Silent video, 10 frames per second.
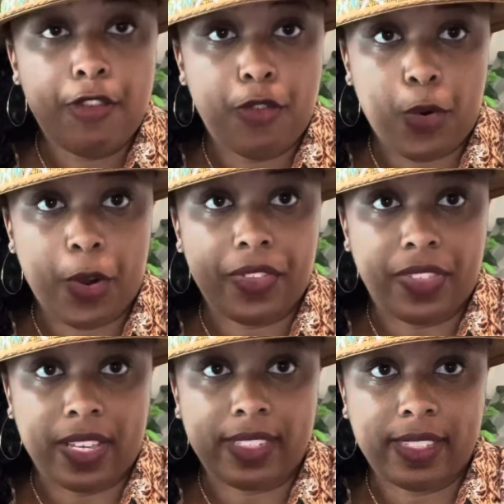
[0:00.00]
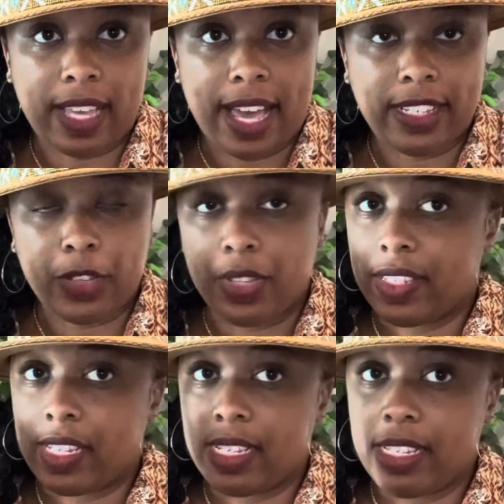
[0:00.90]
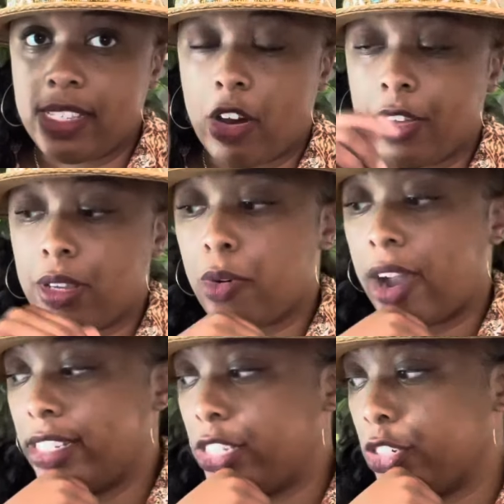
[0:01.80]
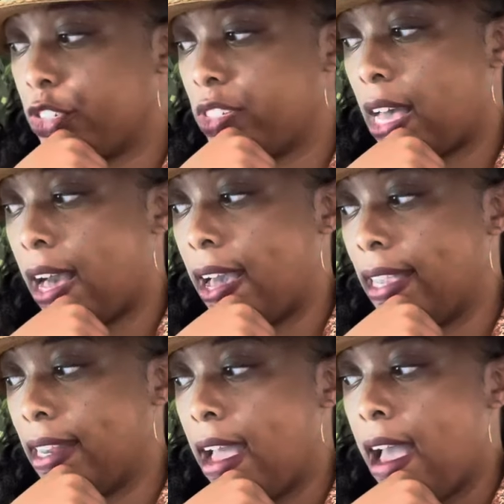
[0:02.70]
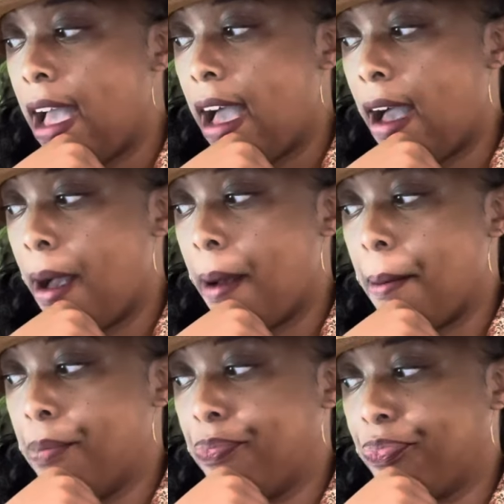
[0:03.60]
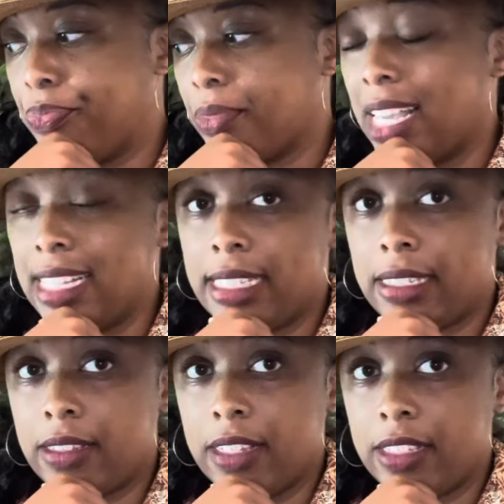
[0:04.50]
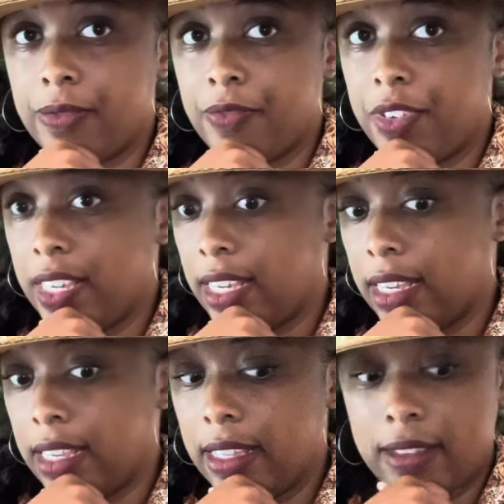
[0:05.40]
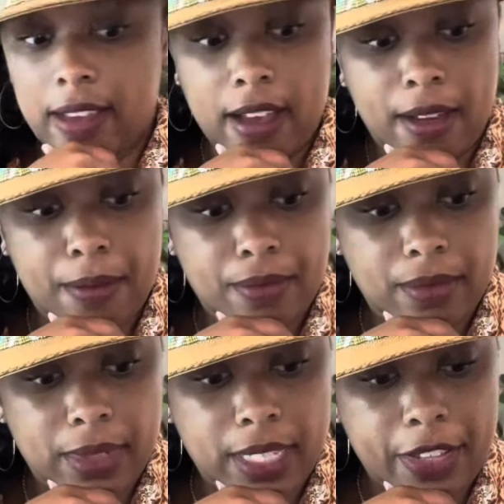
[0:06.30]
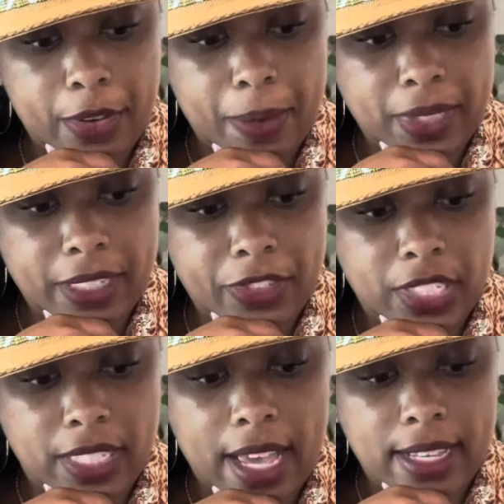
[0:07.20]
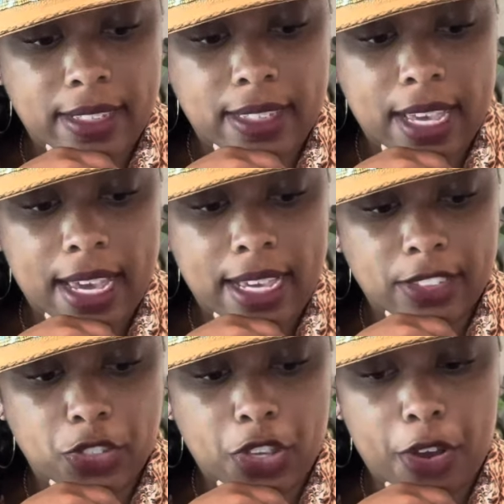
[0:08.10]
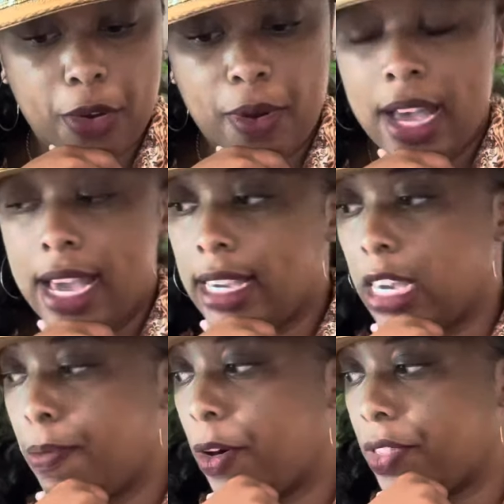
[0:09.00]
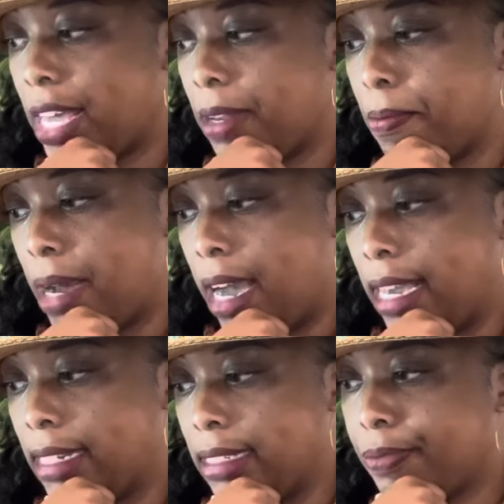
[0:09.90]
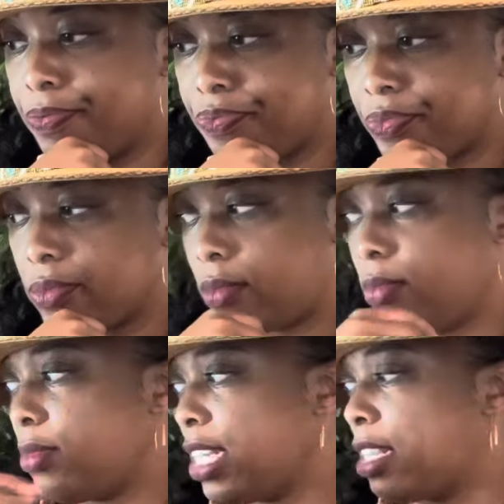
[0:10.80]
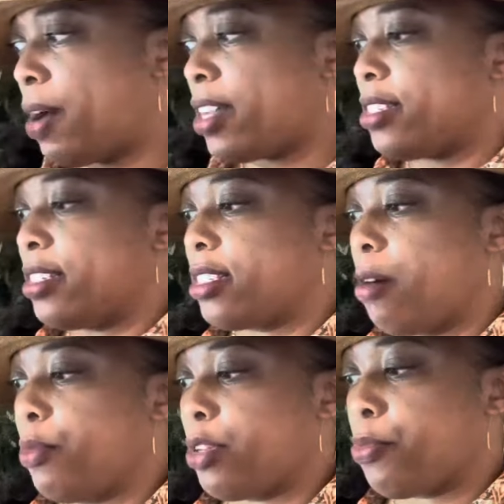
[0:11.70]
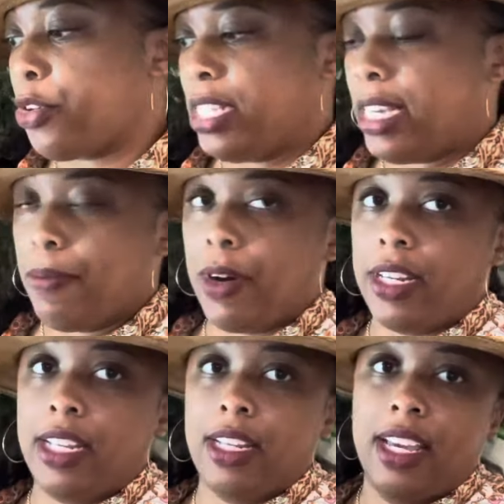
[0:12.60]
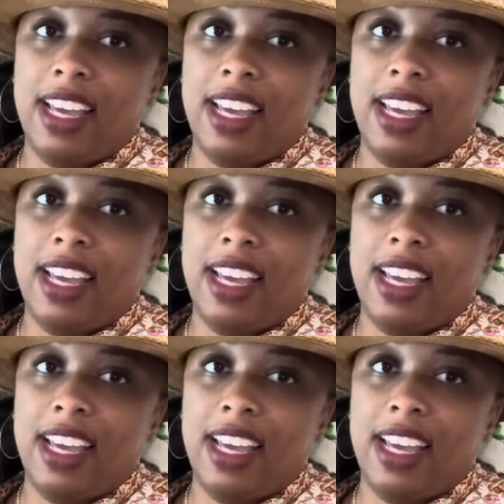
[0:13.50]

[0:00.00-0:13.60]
for this set. So this is on the pricier side. And it's vegan, leather, I believe she says. And so keep all that in mind. The box does come with a pretty tape on it.